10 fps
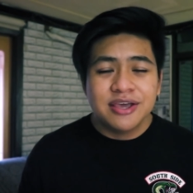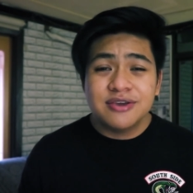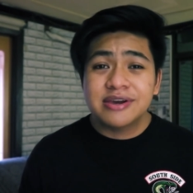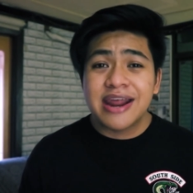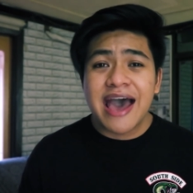
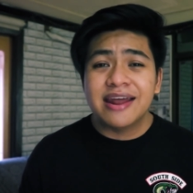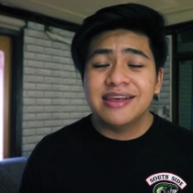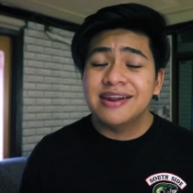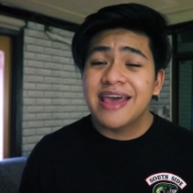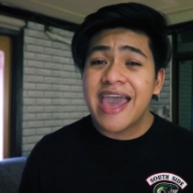you can
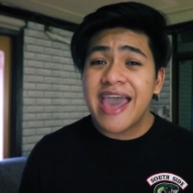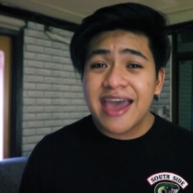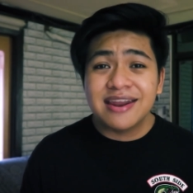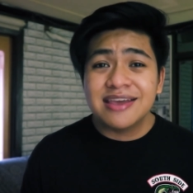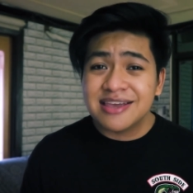add in
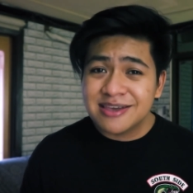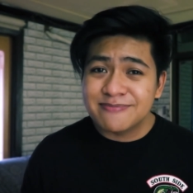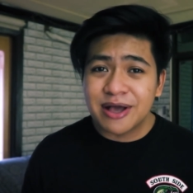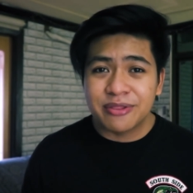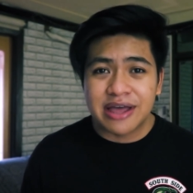any
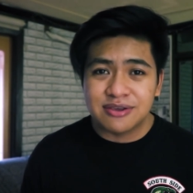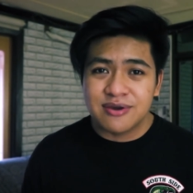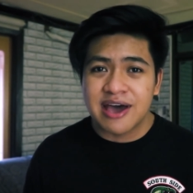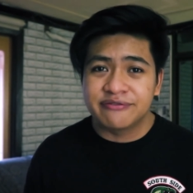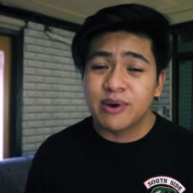email that
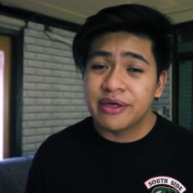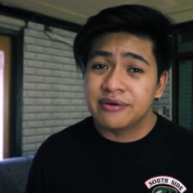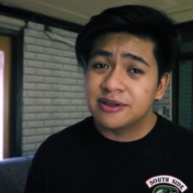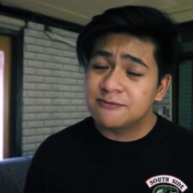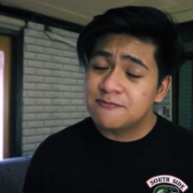you have,
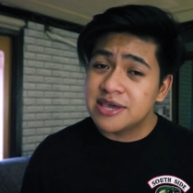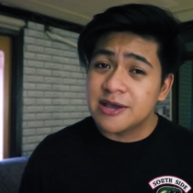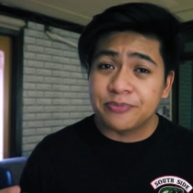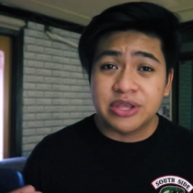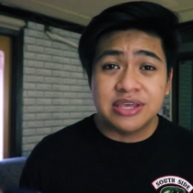whether it
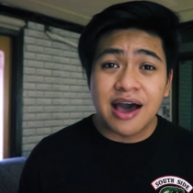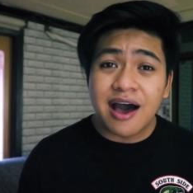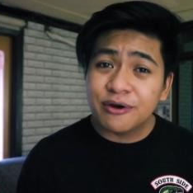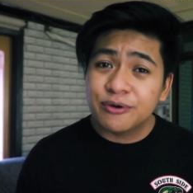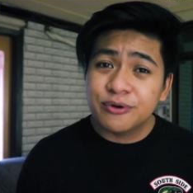be
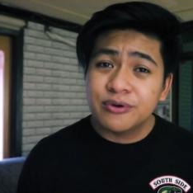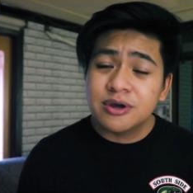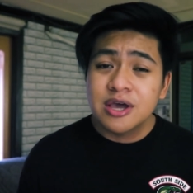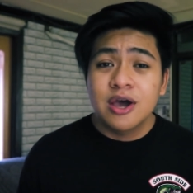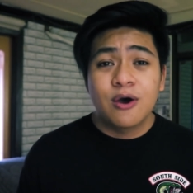Yahoo